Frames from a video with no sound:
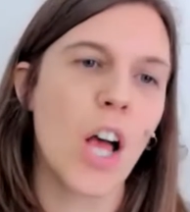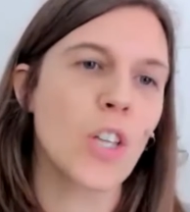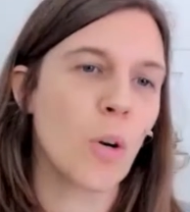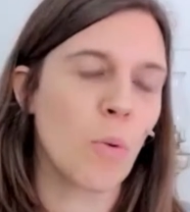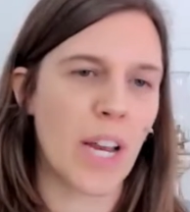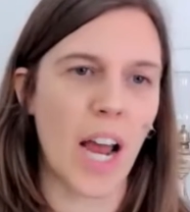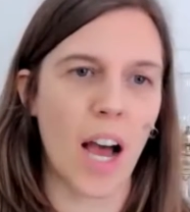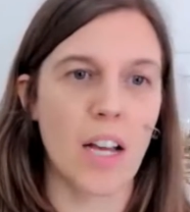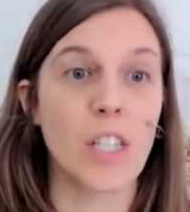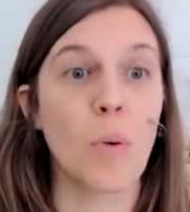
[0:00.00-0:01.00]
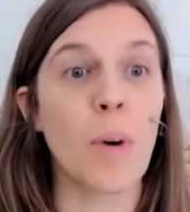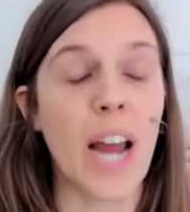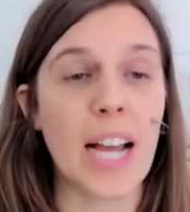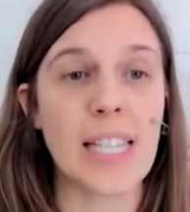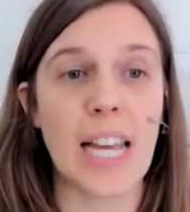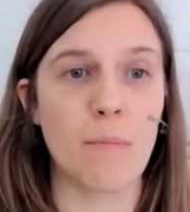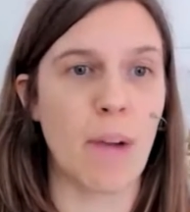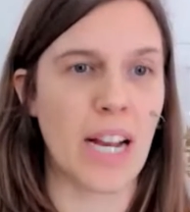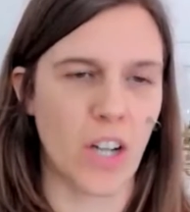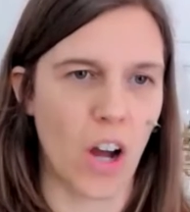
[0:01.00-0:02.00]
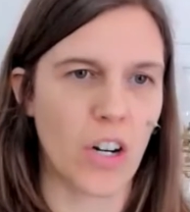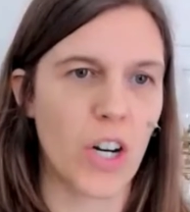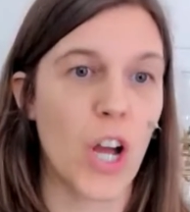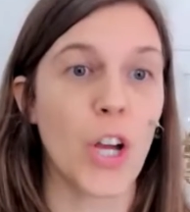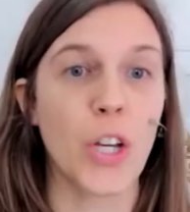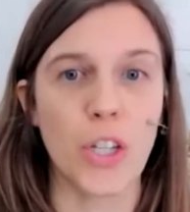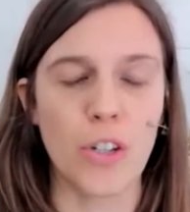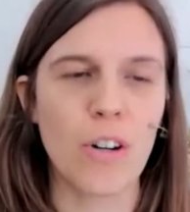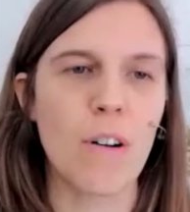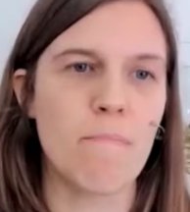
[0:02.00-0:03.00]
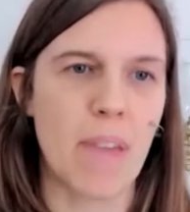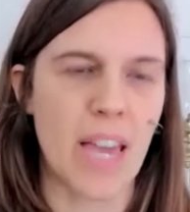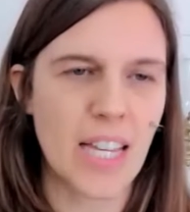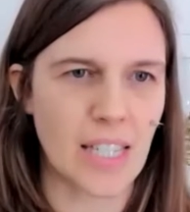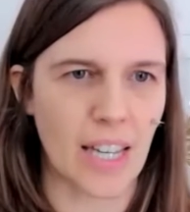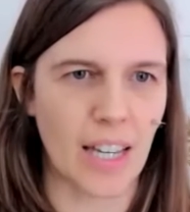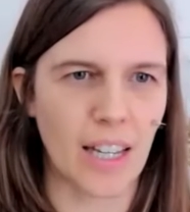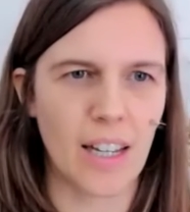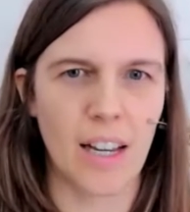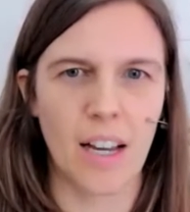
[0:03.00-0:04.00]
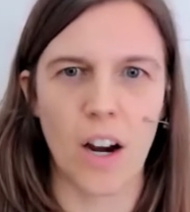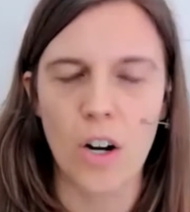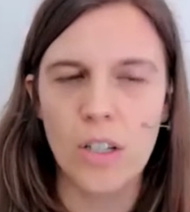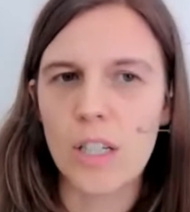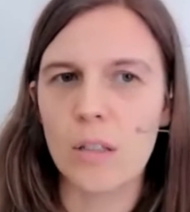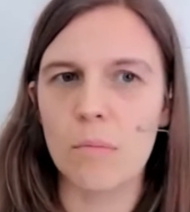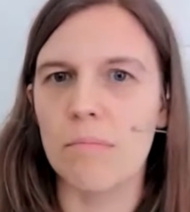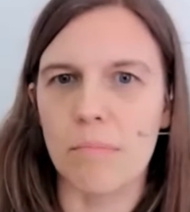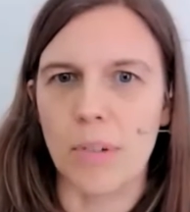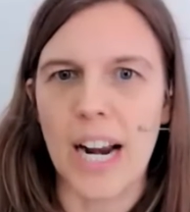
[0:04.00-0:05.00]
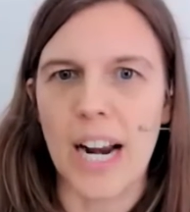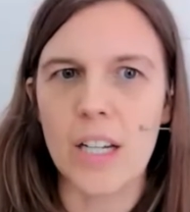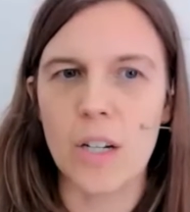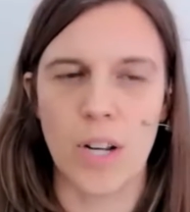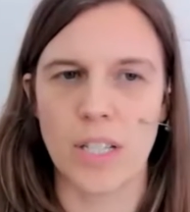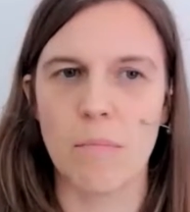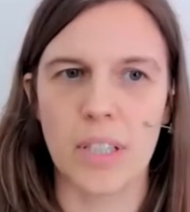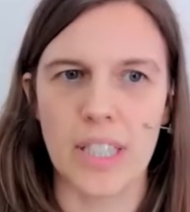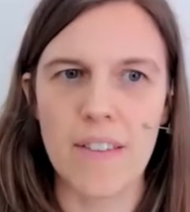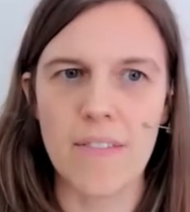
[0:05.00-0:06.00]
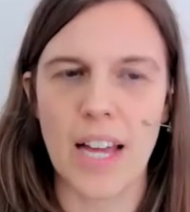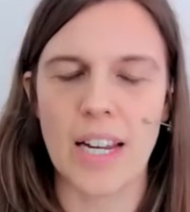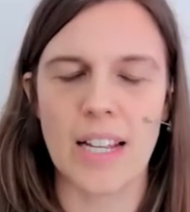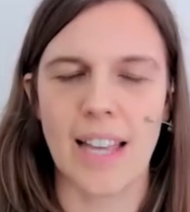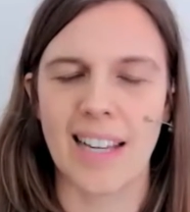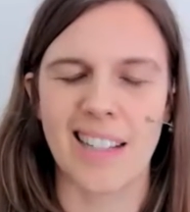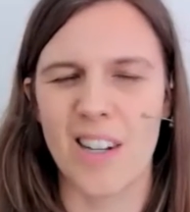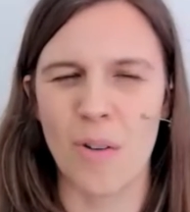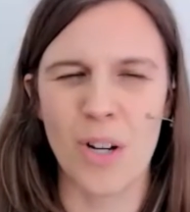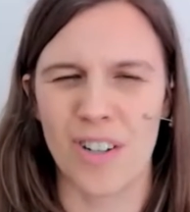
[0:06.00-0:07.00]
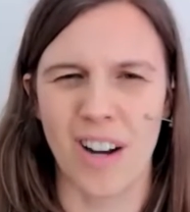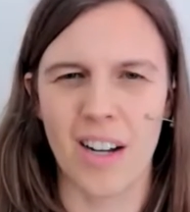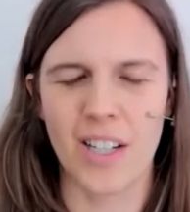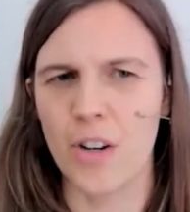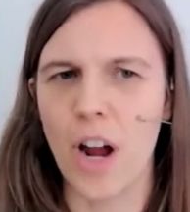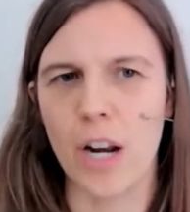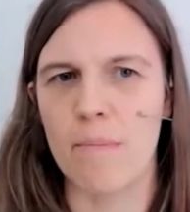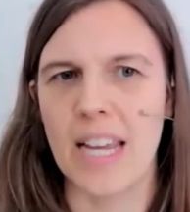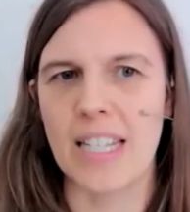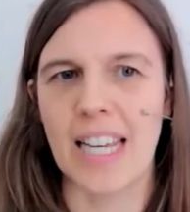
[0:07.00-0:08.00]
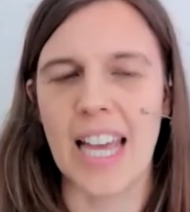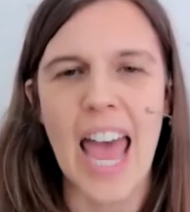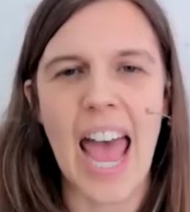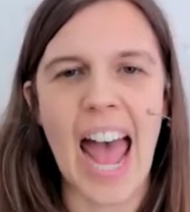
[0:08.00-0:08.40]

So yes. when so when I say to my daughter, "You're amazing," her little brain who doesn't believe that is like, "No, you're not. You're not amazing."